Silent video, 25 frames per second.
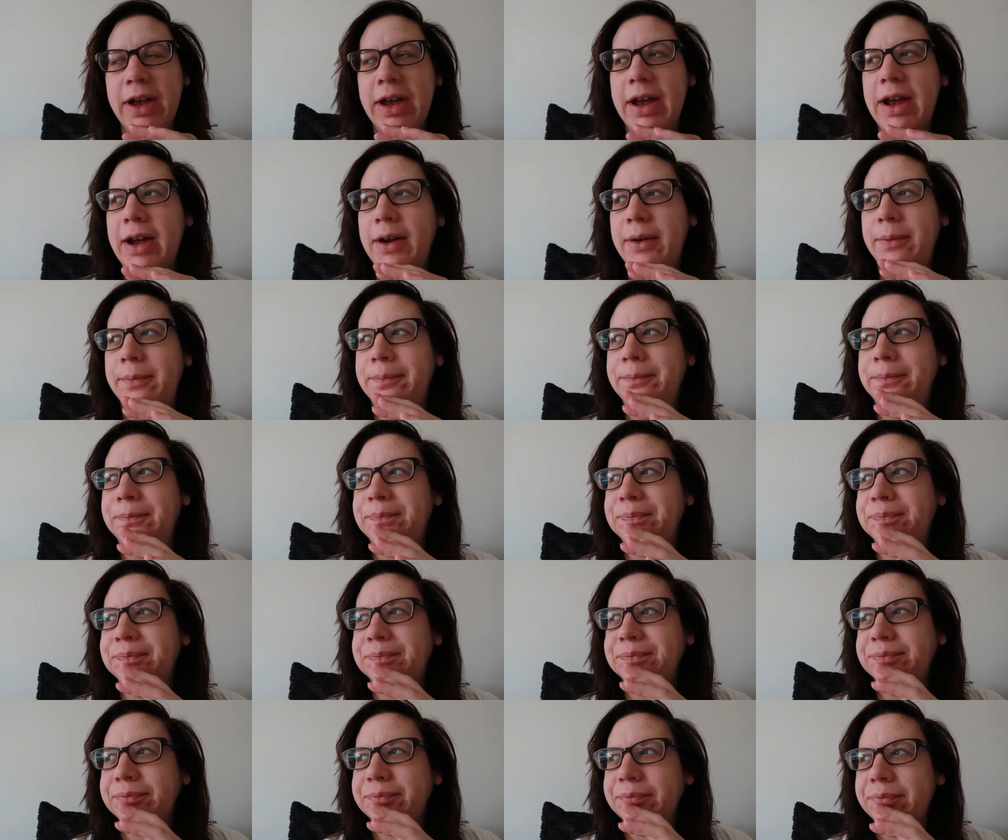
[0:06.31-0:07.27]
Um,
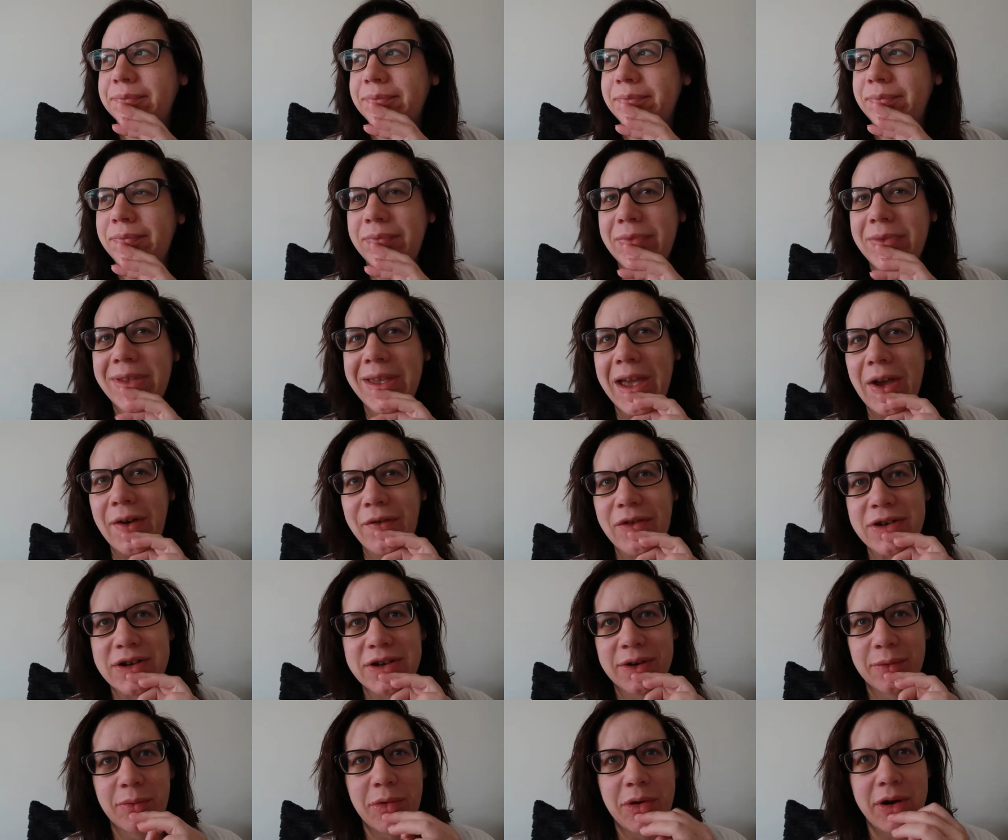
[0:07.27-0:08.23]
I
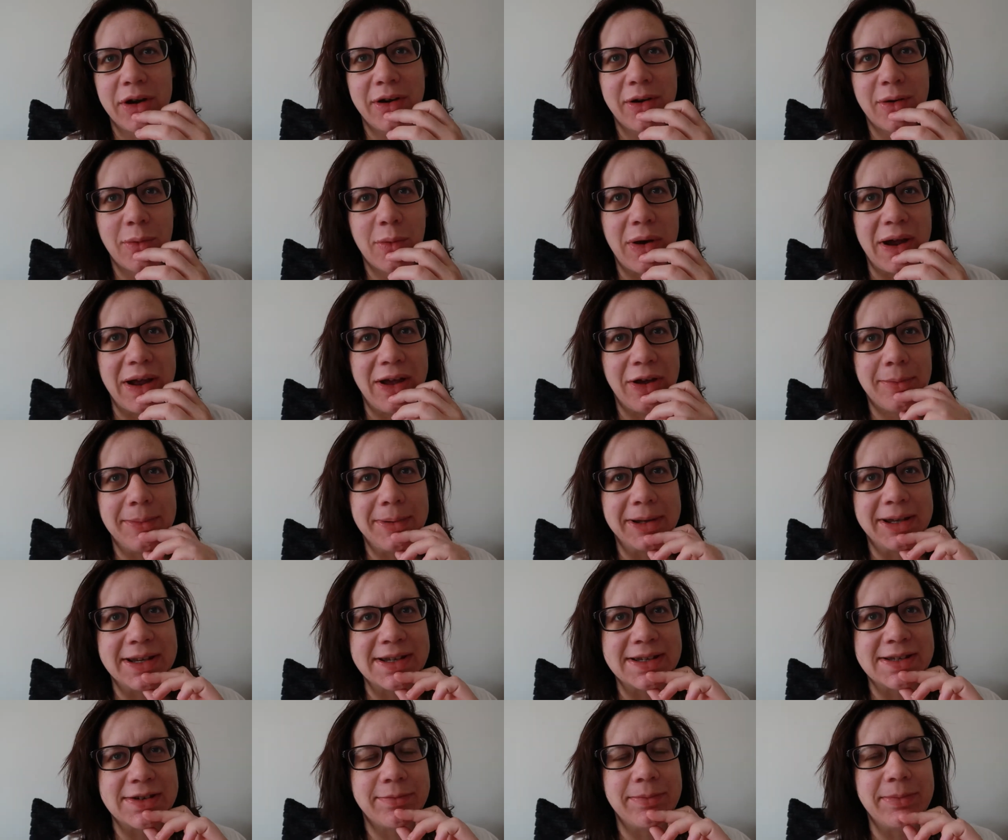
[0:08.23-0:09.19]
haven't done one in a while
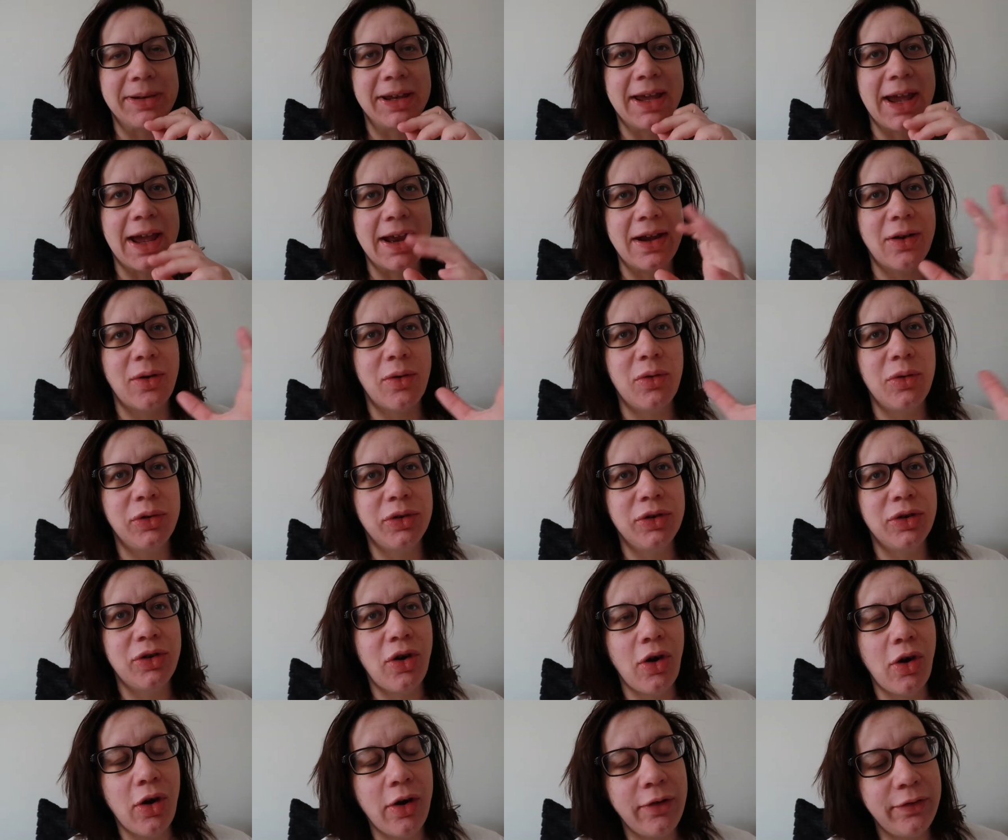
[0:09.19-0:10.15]
because I've been kind of
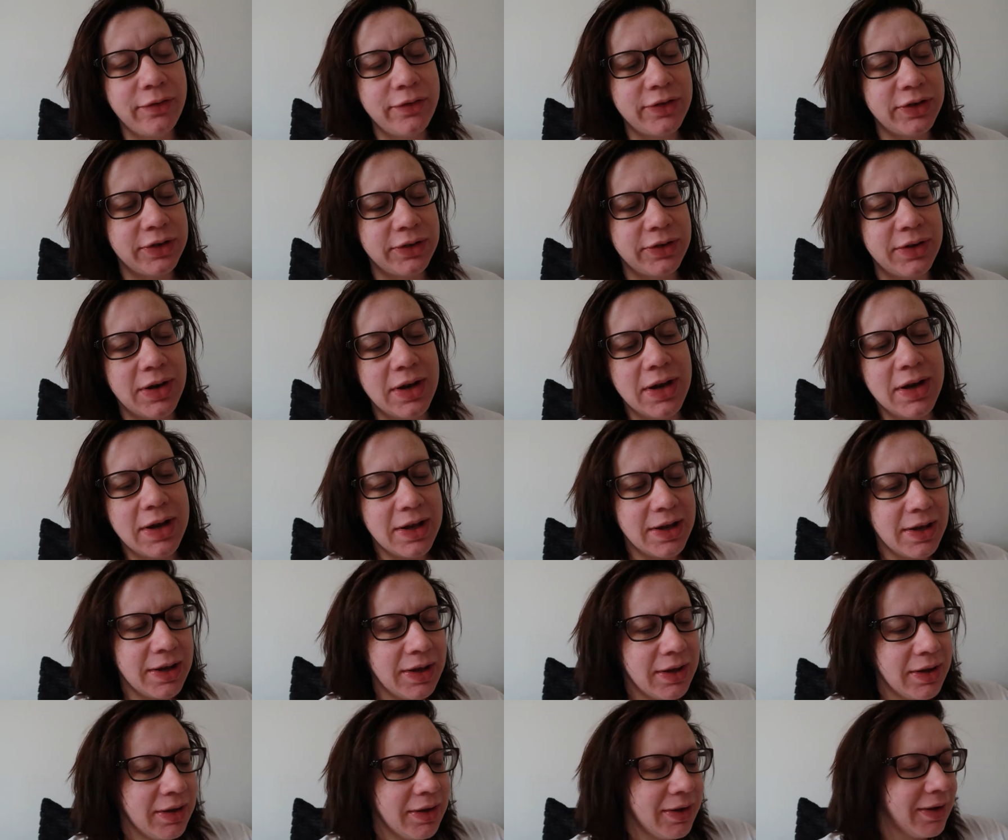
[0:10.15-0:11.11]
holding off to
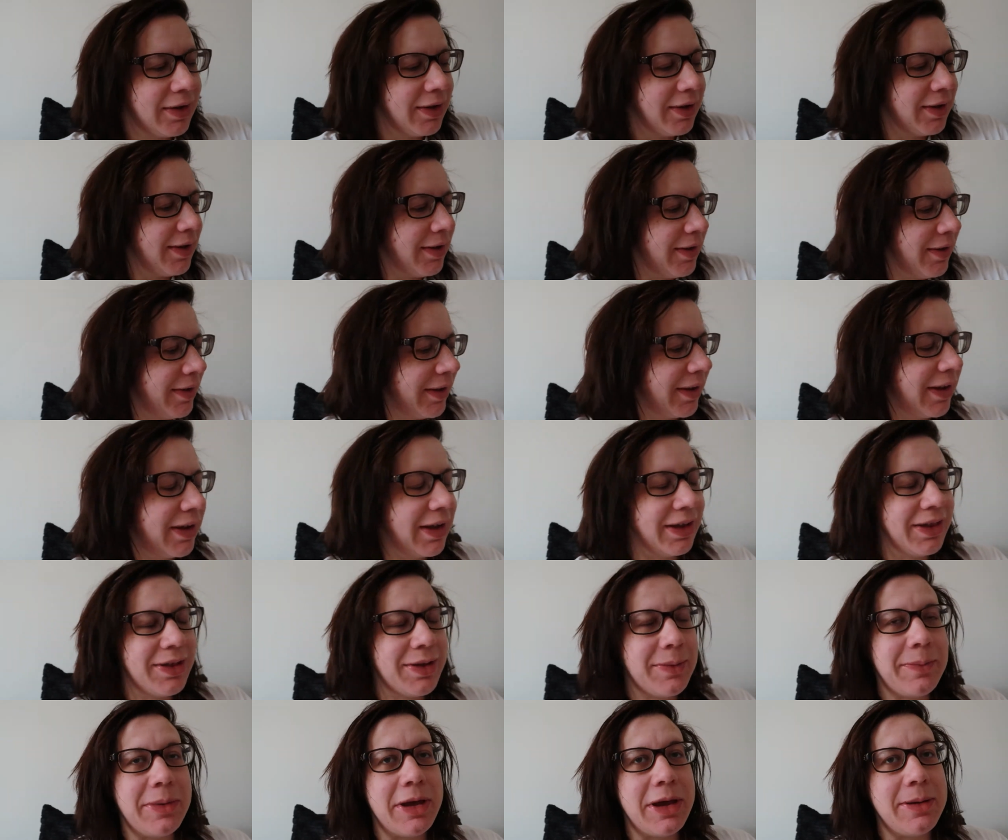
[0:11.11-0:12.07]

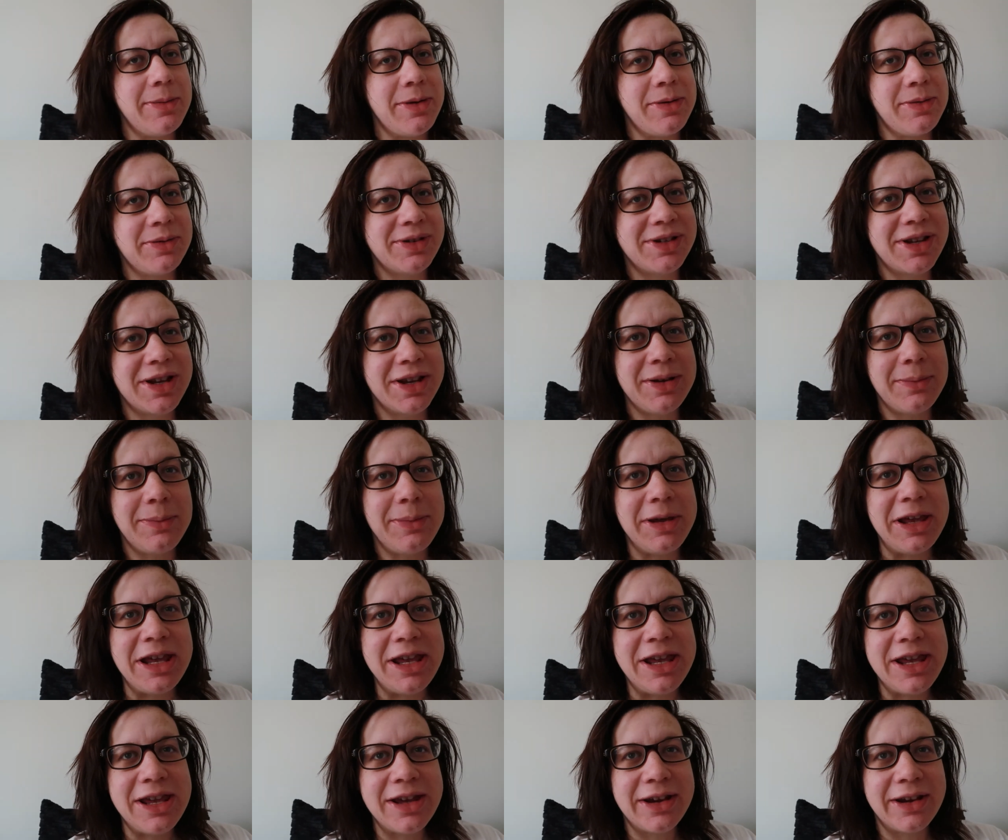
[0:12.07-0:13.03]
thinking that baby was going to
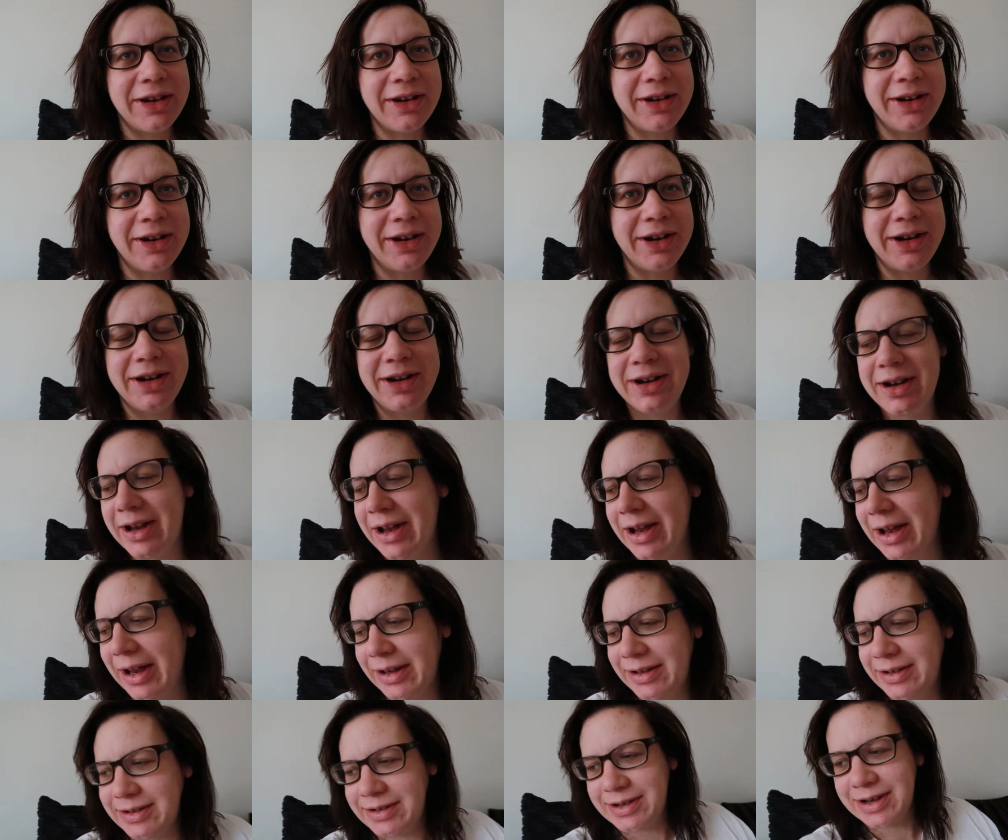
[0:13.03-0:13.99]
be here
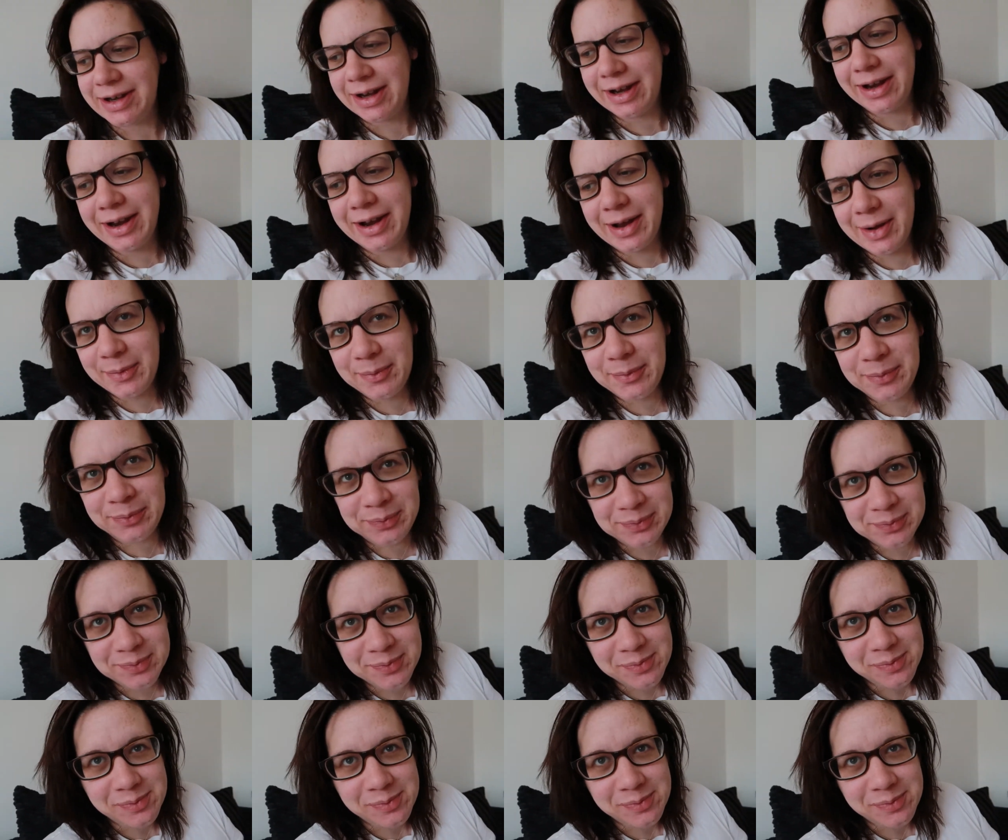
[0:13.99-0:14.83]
and um,